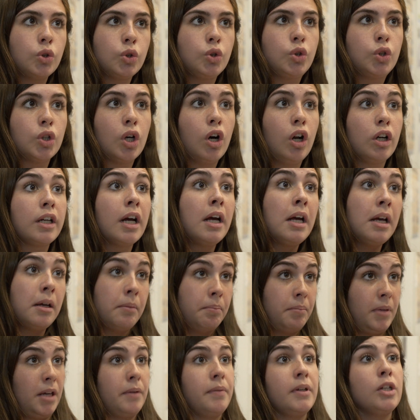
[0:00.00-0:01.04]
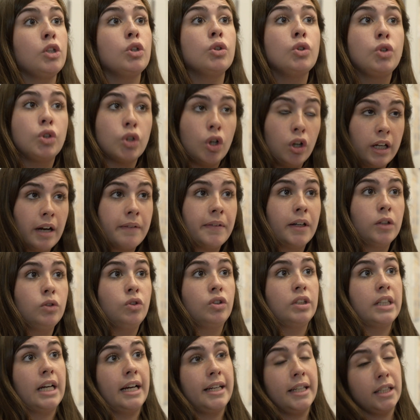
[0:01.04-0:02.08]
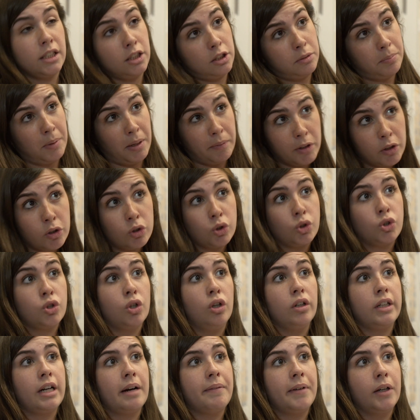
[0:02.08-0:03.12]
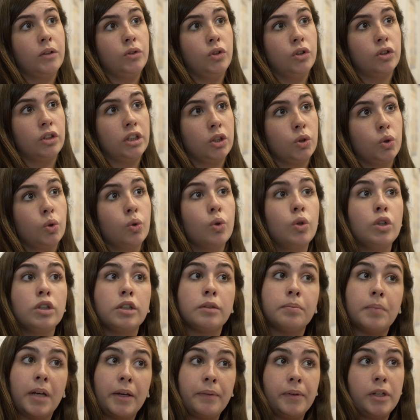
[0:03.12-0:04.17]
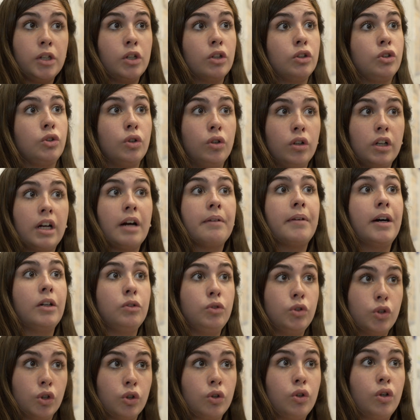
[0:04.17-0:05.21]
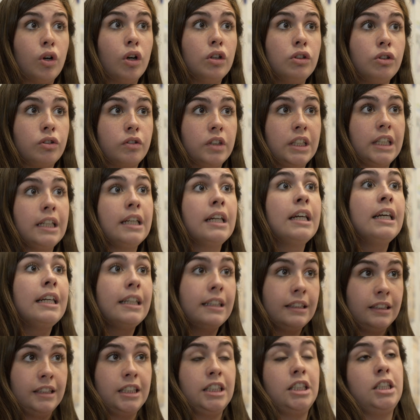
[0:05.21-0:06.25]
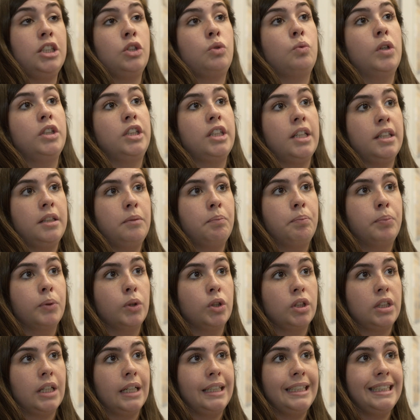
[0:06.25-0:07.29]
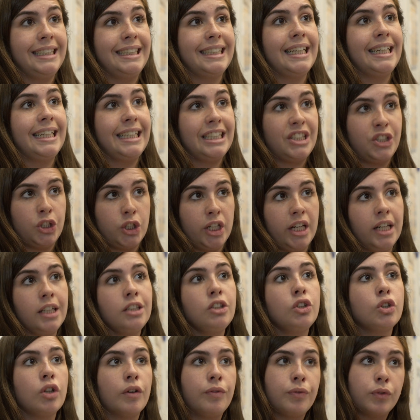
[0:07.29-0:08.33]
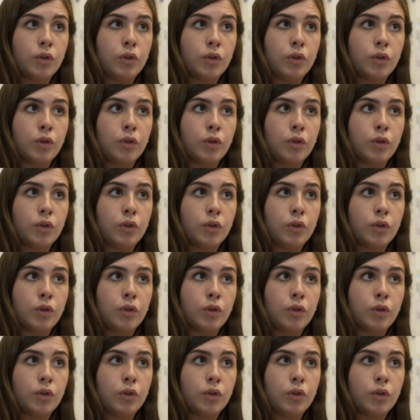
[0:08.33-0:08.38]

you talk, maybe you talk about science, maybe you talk about your schools, maybe you talk about your country. This is what's important. It's an exchange of